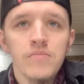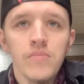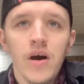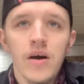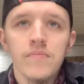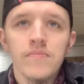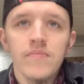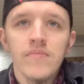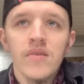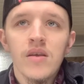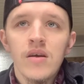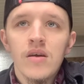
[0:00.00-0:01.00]
But
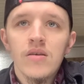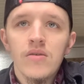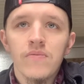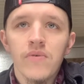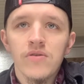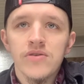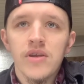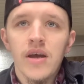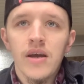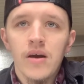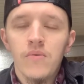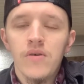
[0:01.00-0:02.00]
the first
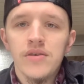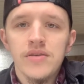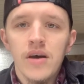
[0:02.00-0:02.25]
thing I want to